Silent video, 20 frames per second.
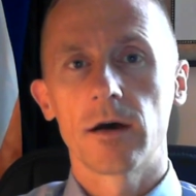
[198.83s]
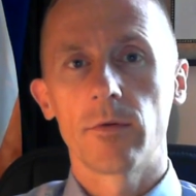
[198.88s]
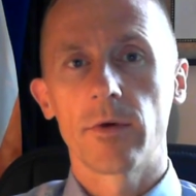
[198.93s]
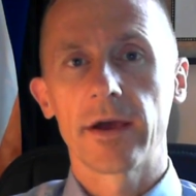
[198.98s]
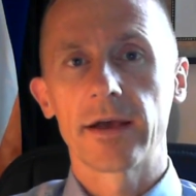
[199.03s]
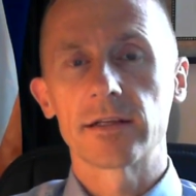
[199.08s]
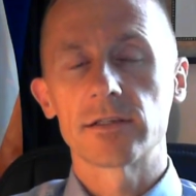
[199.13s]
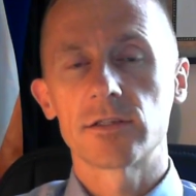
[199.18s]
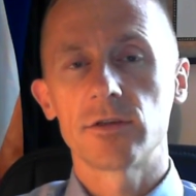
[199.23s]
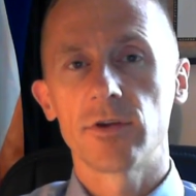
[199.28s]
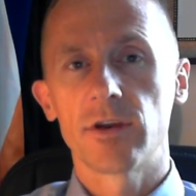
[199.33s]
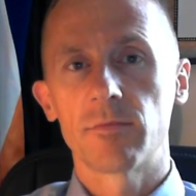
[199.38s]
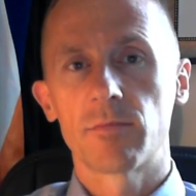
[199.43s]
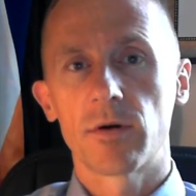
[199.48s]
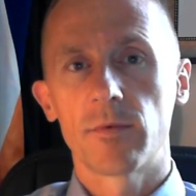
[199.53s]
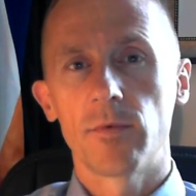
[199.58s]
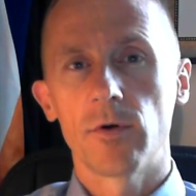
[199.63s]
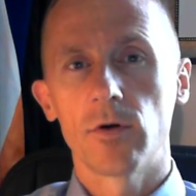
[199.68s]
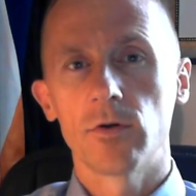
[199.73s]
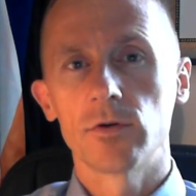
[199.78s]
We had a student
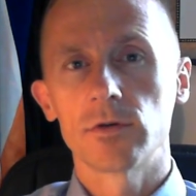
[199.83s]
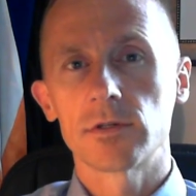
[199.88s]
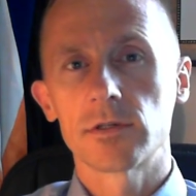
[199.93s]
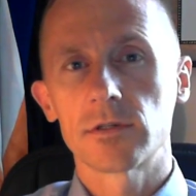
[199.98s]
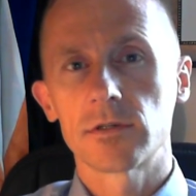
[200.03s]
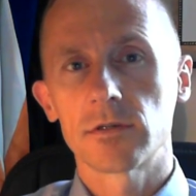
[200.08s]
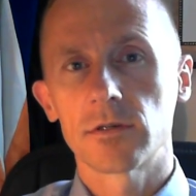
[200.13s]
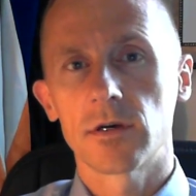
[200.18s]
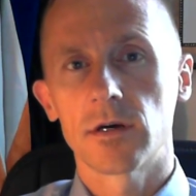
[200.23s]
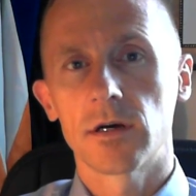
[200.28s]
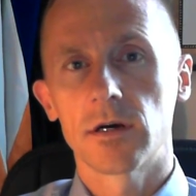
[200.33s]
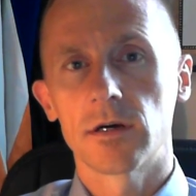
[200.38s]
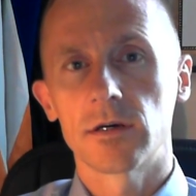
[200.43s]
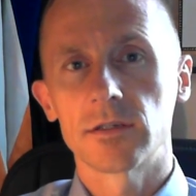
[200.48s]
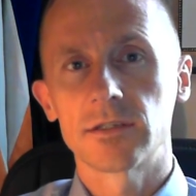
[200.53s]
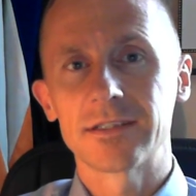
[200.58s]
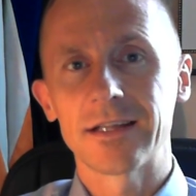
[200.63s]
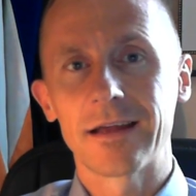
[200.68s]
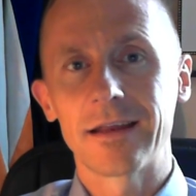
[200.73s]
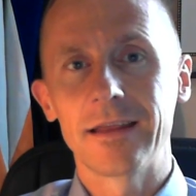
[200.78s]
propose
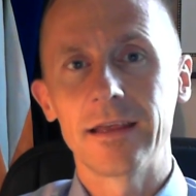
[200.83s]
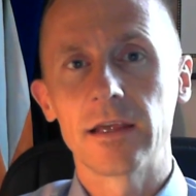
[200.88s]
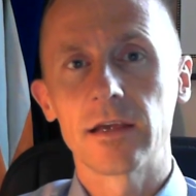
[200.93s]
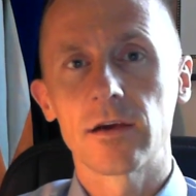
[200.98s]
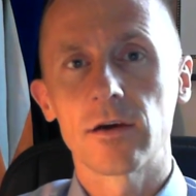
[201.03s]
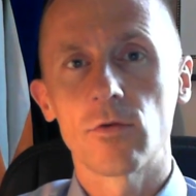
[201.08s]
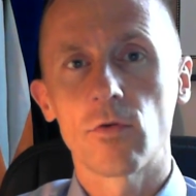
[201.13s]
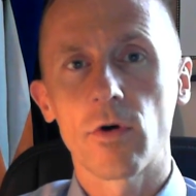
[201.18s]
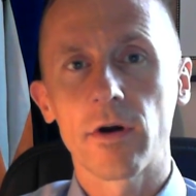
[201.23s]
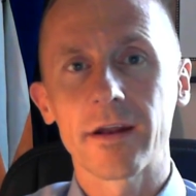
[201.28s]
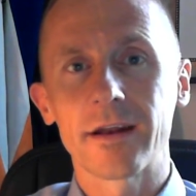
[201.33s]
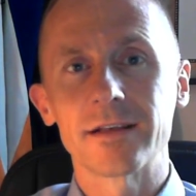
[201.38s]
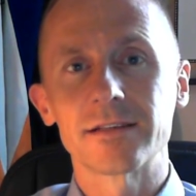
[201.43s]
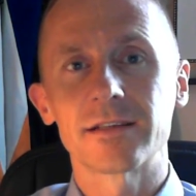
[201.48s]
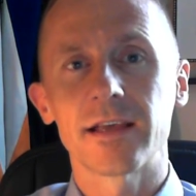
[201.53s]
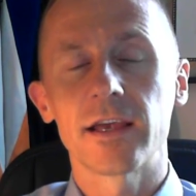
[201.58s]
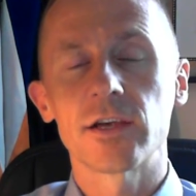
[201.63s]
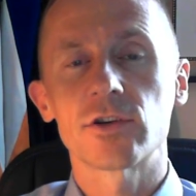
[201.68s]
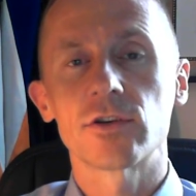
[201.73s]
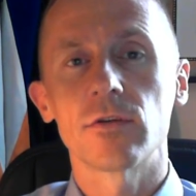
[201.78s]
studying
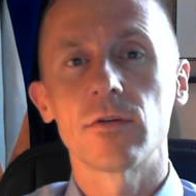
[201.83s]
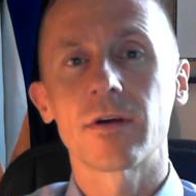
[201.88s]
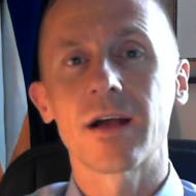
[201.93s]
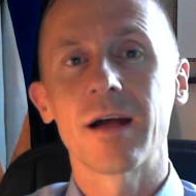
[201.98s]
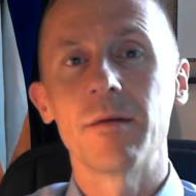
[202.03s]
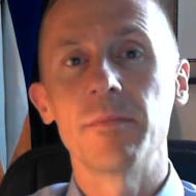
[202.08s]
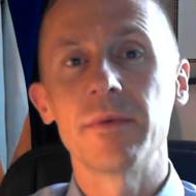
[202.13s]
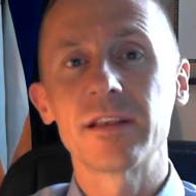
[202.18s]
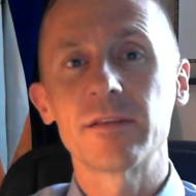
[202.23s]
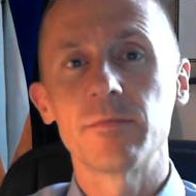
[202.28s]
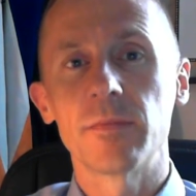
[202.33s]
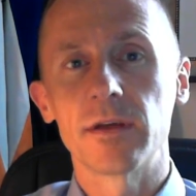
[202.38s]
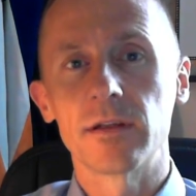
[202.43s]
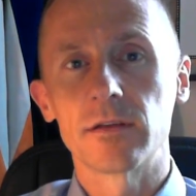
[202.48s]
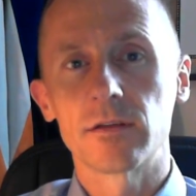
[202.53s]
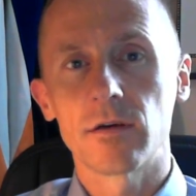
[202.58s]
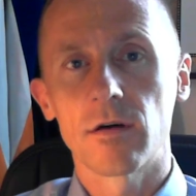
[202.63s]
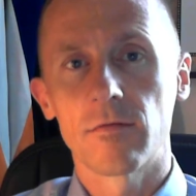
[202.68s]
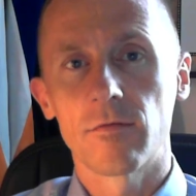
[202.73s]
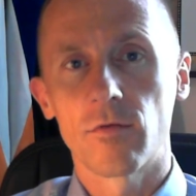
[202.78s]
organizational
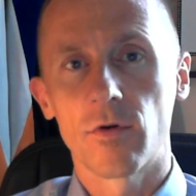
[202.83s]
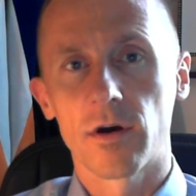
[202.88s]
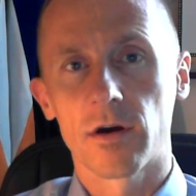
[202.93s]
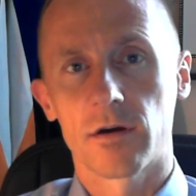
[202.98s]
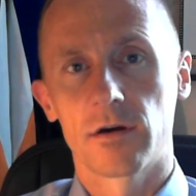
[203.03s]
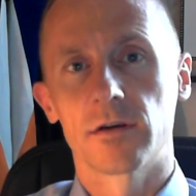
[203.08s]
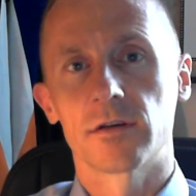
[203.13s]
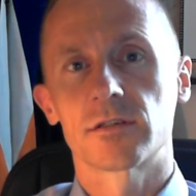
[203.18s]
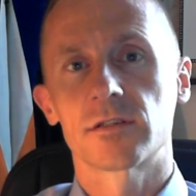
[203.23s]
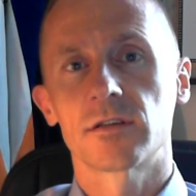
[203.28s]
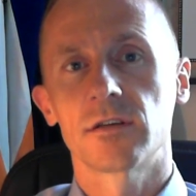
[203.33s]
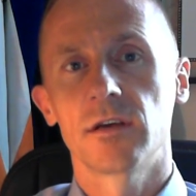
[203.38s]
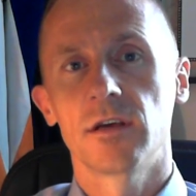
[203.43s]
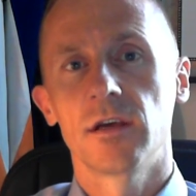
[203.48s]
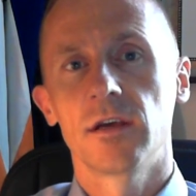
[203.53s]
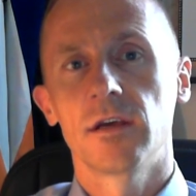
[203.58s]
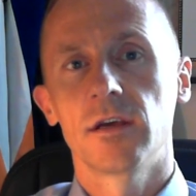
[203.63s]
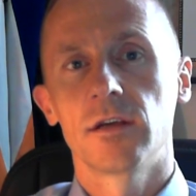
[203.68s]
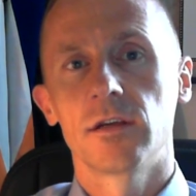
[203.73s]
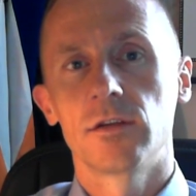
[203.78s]
commitment of workers
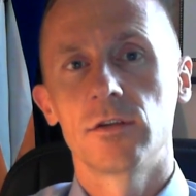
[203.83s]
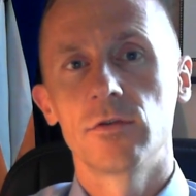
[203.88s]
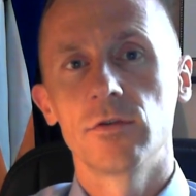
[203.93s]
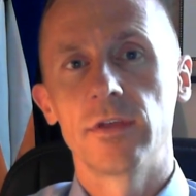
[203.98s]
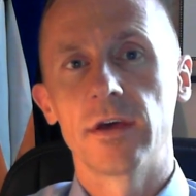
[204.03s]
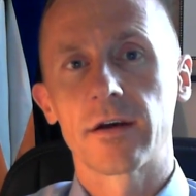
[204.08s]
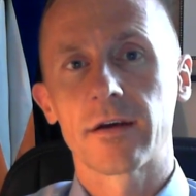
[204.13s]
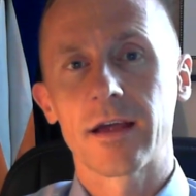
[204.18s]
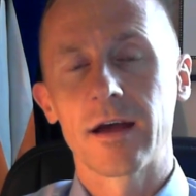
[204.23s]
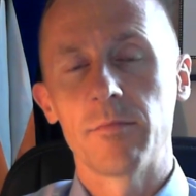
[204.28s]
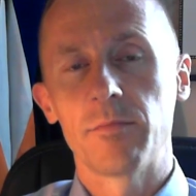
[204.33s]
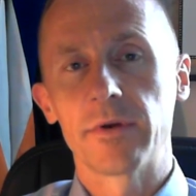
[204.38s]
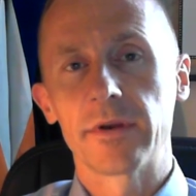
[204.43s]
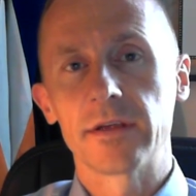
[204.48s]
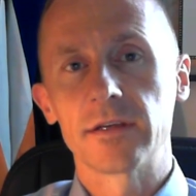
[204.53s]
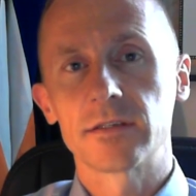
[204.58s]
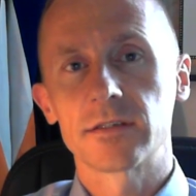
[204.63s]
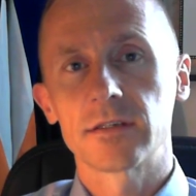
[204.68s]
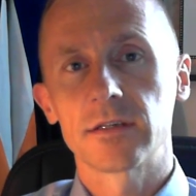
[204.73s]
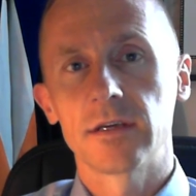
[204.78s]
to their
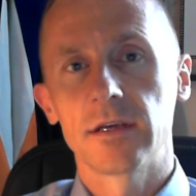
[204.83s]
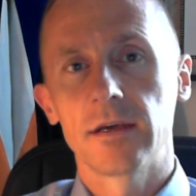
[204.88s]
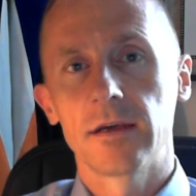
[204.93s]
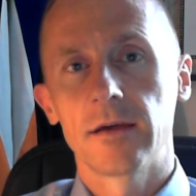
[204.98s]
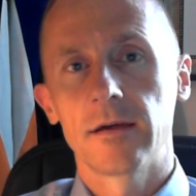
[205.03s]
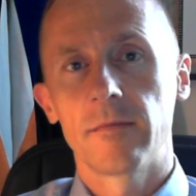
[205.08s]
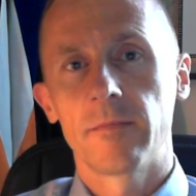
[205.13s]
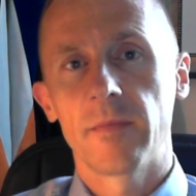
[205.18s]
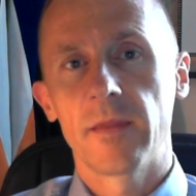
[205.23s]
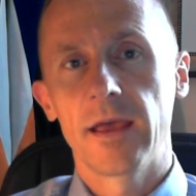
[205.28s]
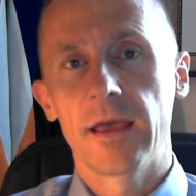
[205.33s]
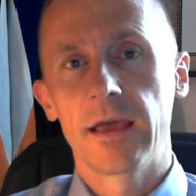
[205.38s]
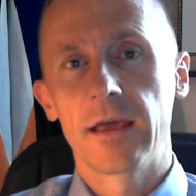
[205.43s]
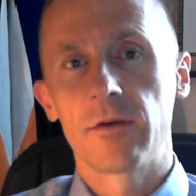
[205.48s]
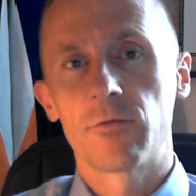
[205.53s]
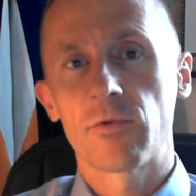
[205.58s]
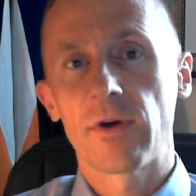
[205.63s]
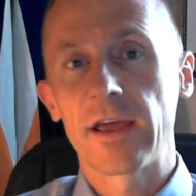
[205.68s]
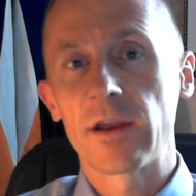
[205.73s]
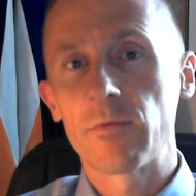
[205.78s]
companies.
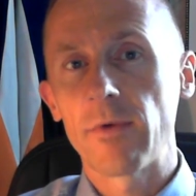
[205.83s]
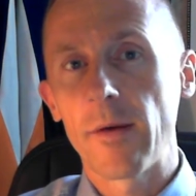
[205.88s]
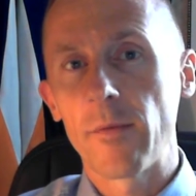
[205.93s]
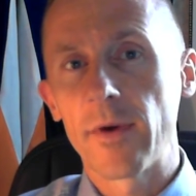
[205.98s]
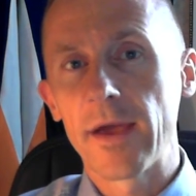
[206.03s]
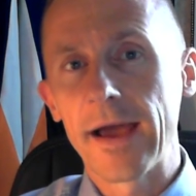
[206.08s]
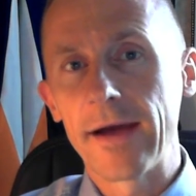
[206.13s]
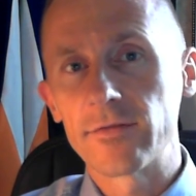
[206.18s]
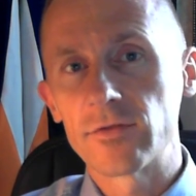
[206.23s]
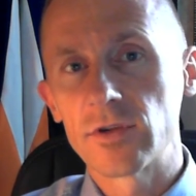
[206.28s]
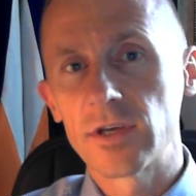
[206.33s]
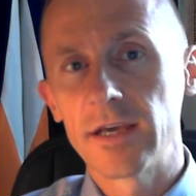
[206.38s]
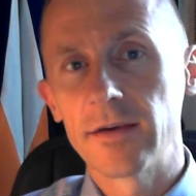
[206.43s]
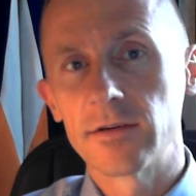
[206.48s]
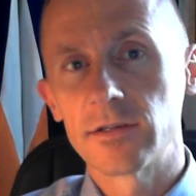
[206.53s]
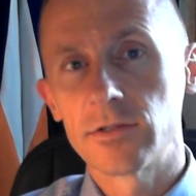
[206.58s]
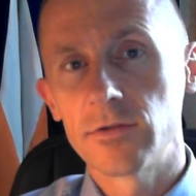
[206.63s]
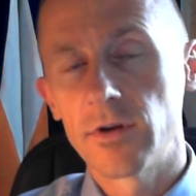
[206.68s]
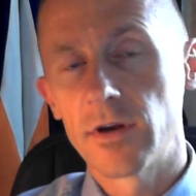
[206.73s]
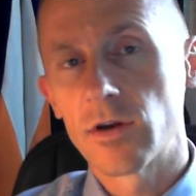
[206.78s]
And right away we have to
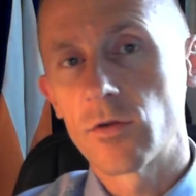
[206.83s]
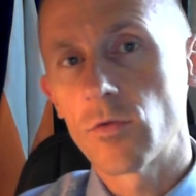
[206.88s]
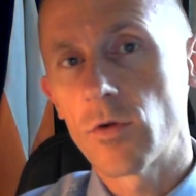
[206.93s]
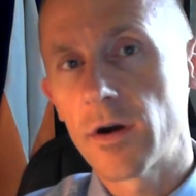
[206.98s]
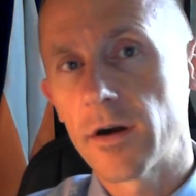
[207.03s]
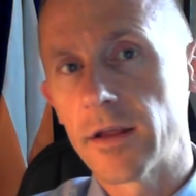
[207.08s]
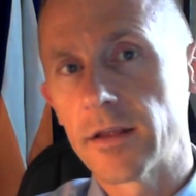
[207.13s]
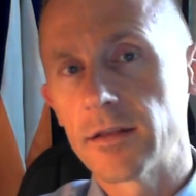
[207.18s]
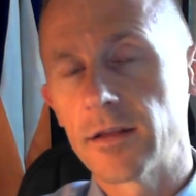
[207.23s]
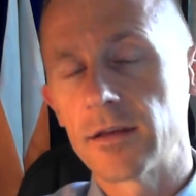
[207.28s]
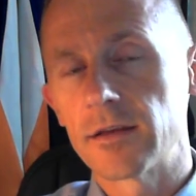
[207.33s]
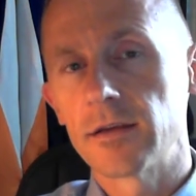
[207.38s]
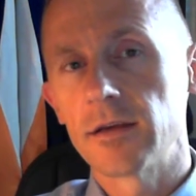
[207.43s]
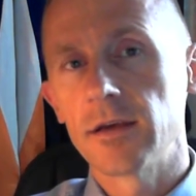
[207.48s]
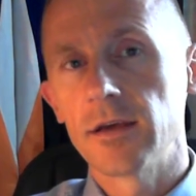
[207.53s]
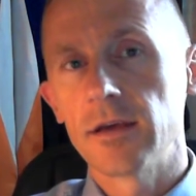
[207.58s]
give a student a warning that